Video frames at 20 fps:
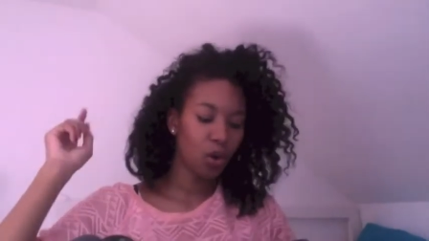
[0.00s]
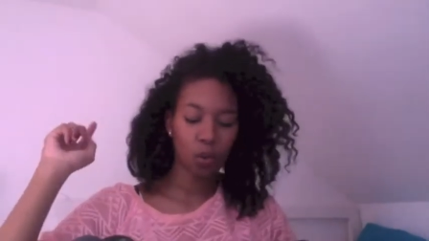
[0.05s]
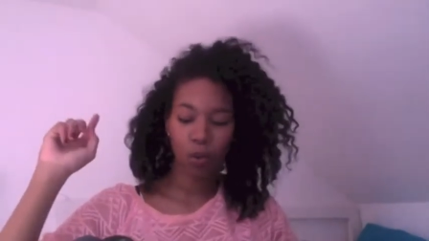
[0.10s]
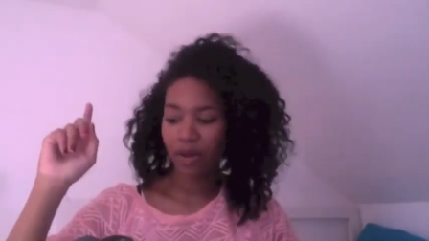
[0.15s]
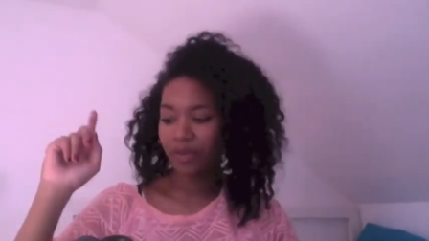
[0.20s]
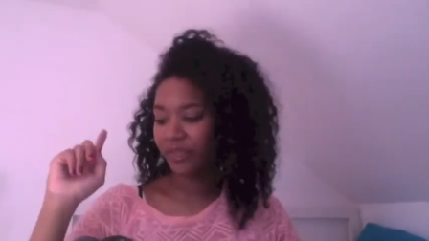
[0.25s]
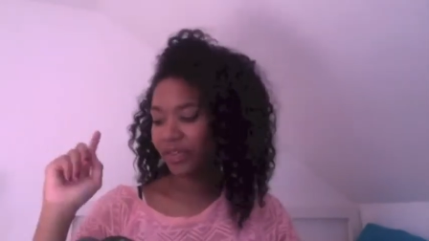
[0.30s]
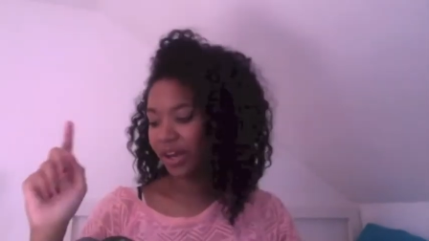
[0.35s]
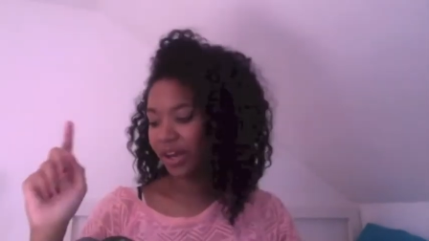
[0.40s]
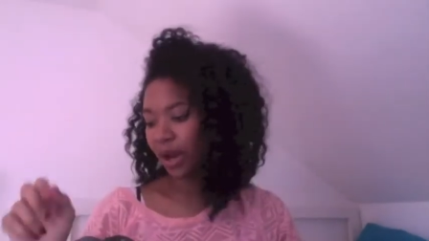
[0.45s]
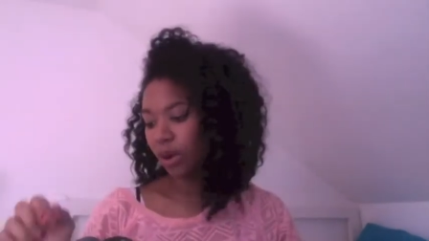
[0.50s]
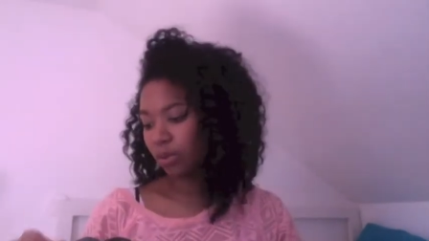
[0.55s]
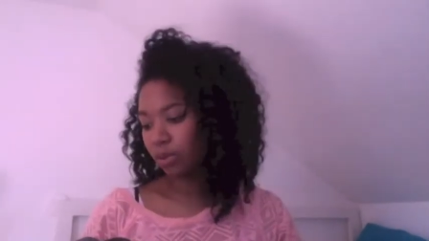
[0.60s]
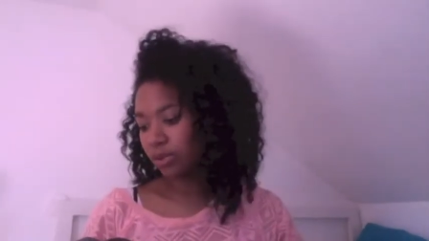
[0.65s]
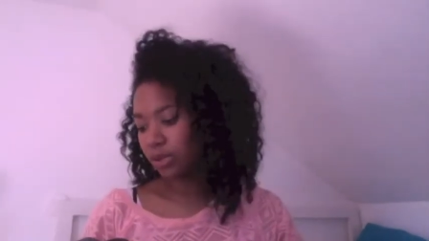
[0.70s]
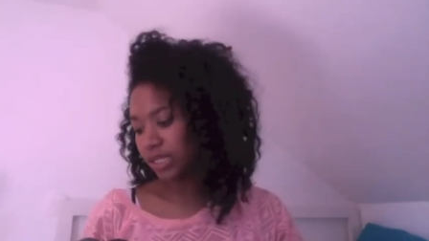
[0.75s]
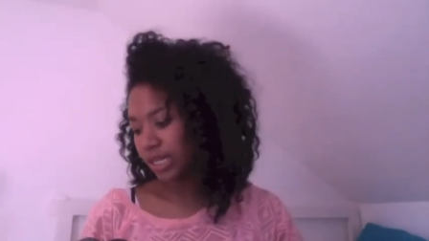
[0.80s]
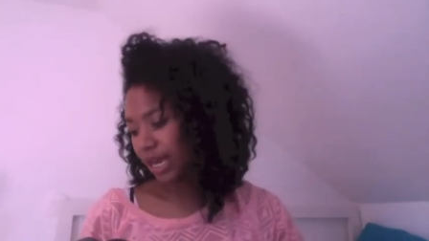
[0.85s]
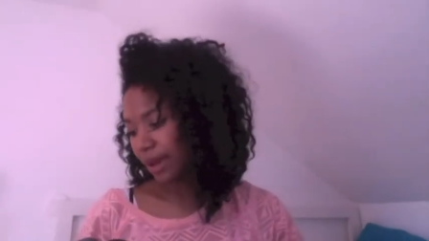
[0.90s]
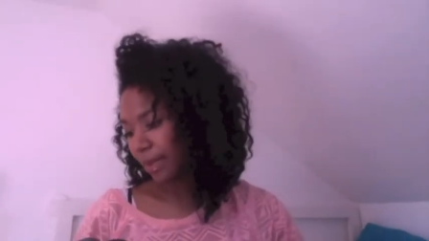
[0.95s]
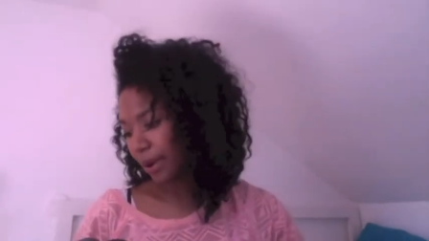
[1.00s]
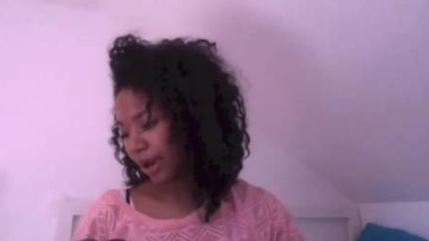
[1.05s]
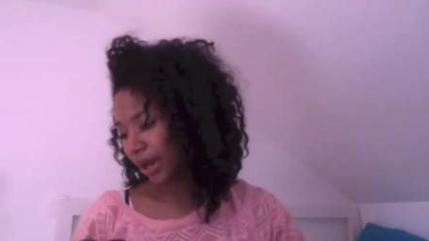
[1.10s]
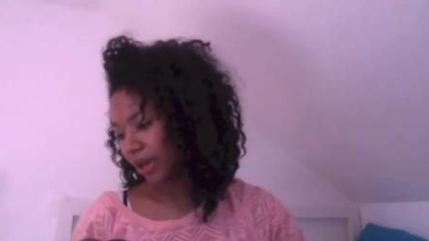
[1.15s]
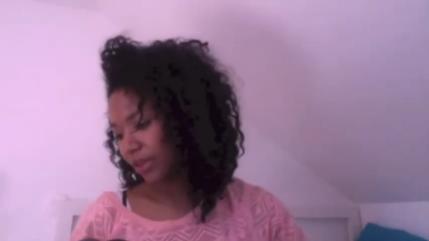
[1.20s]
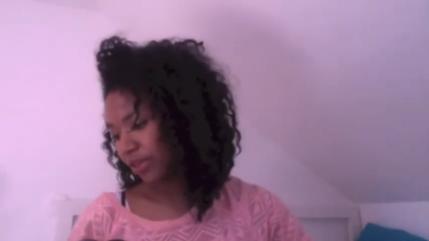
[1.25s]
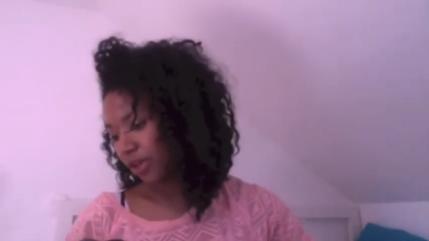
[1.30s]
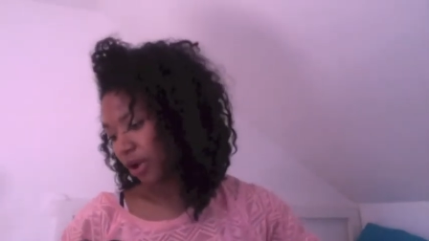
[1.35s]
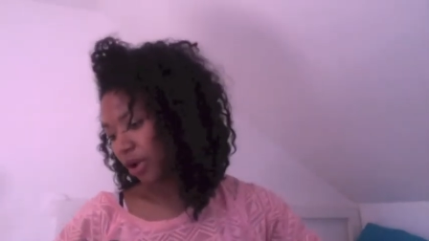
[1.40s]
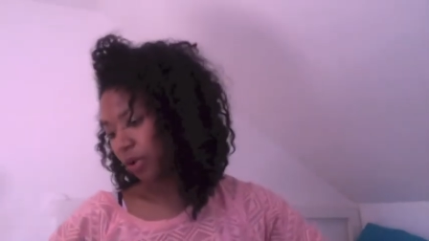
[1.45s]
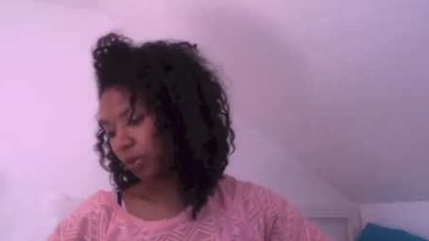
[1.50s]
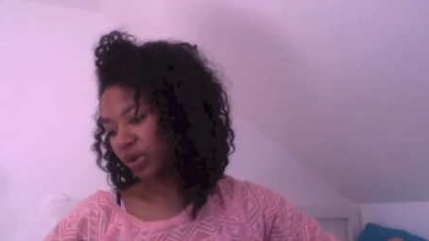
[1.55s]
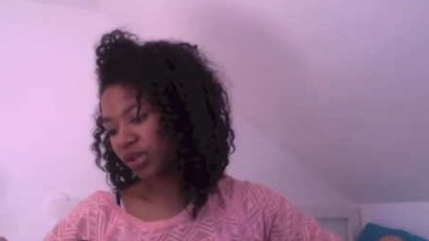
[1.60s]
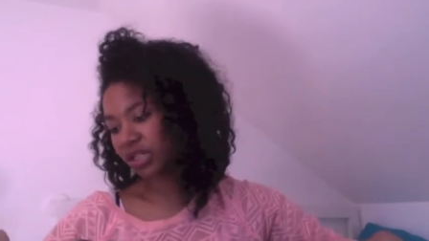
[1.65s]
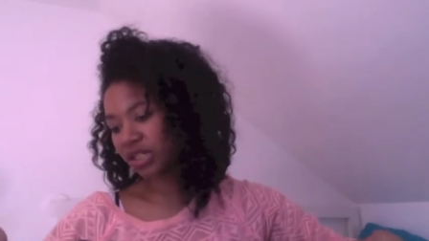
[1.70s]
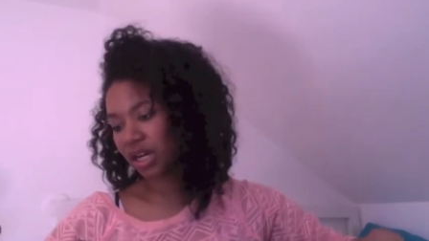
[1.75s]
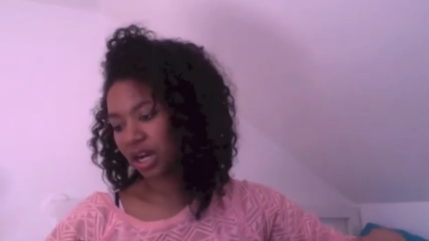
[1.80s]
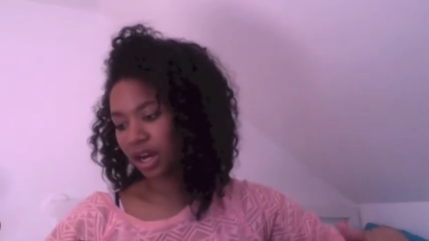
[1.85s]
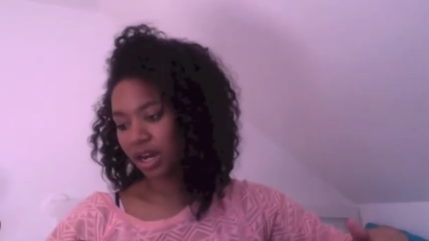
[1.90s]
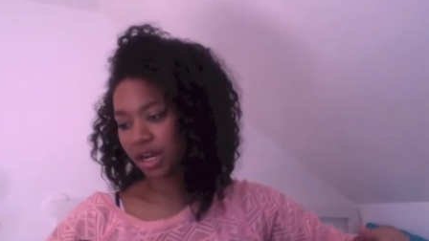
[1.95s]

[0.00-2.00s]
One thing I will say about it though, which